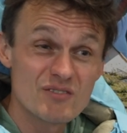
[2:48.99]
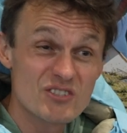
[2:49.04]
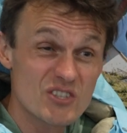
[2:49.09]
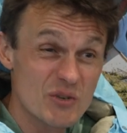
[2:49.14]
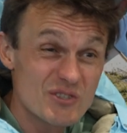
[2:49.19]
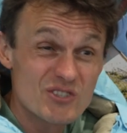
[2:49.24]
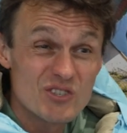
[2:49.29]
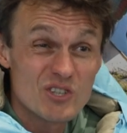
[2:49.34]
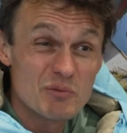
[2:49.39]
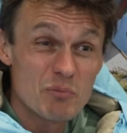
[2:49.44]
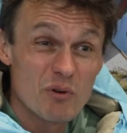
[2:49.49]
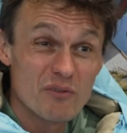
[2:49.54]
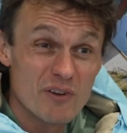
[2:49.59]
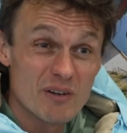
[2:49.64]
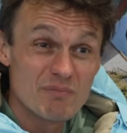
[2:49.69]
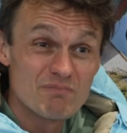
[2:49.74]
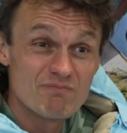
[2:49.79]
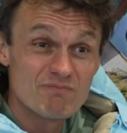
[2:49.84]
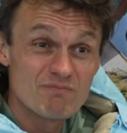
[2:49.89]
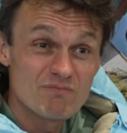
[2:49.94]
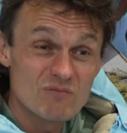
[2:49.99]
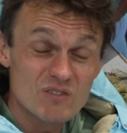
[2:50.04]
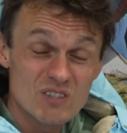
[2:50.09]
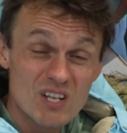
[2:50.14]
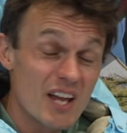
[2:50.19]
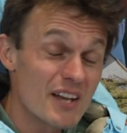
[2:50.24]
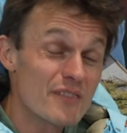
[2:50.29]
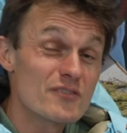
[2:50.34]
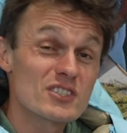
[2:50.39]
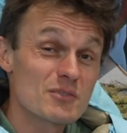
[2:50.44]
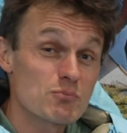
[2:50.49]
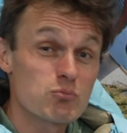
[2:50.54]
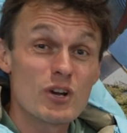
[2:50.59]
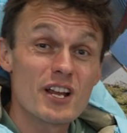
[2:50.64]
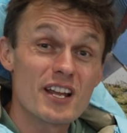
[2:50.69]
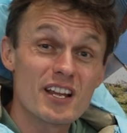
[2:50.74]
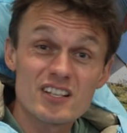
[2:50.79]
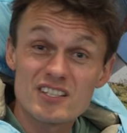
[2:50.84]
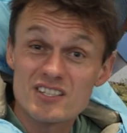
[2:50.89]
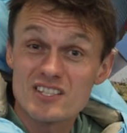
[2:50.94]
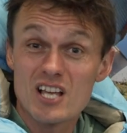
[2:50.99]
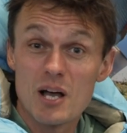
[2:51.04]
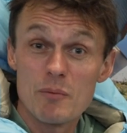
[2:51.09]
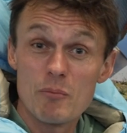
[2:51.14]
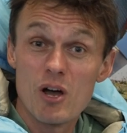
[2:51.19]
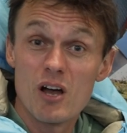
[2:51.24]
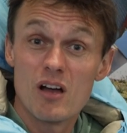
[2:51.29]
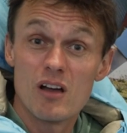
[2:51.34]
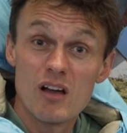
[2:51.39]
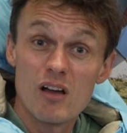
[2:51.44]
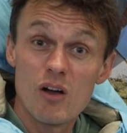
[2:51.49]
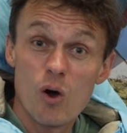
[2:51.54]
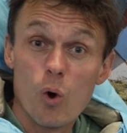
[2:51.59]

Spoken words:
so it's suitable for kind of spring, summer,